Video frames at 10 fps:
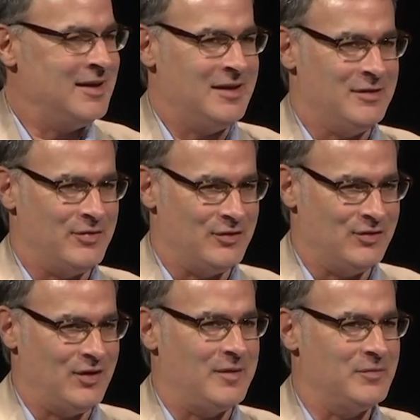and if the
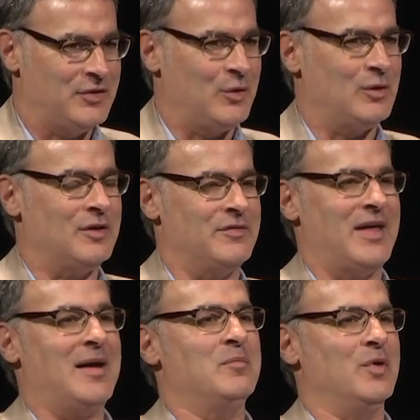sum total of
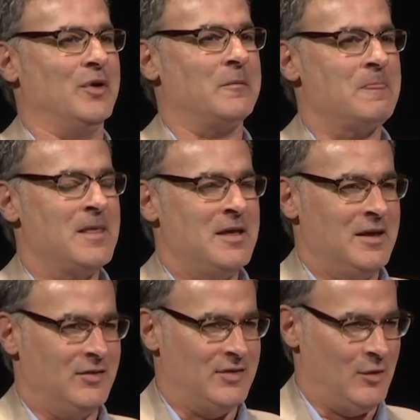that book
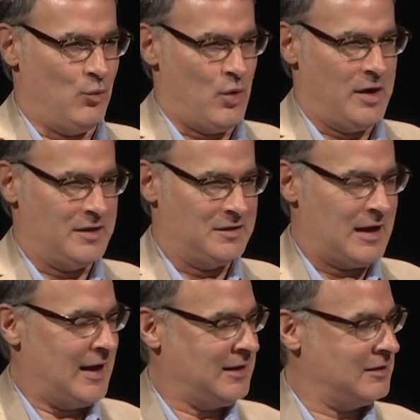is that one
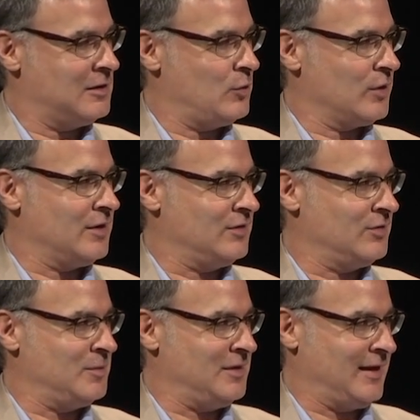tiny little
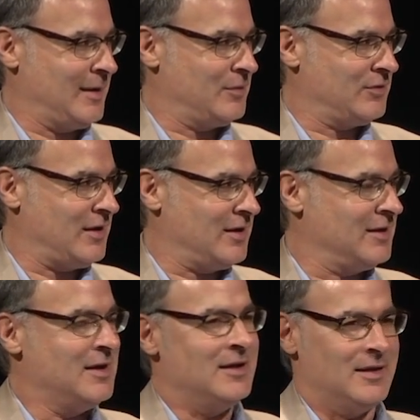organism in the Amazon
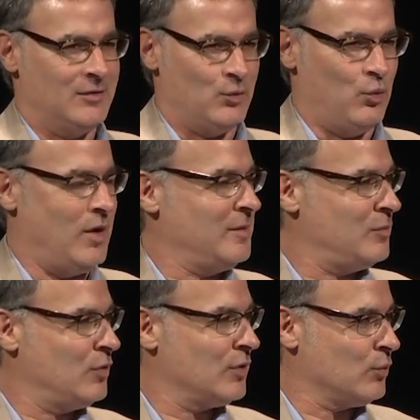gets one
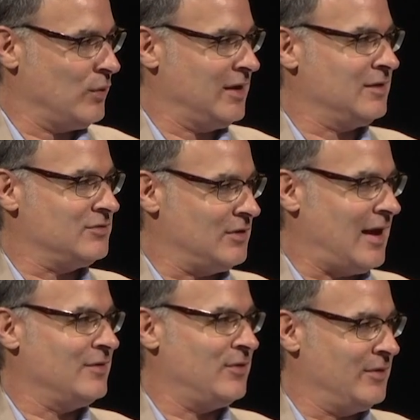more week of
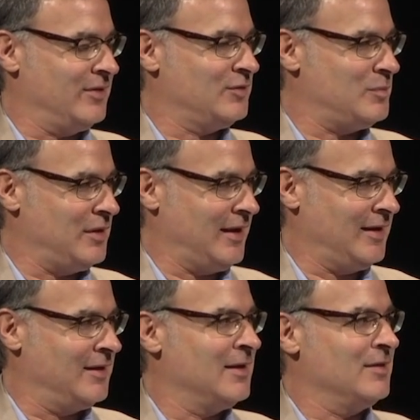life on this planet,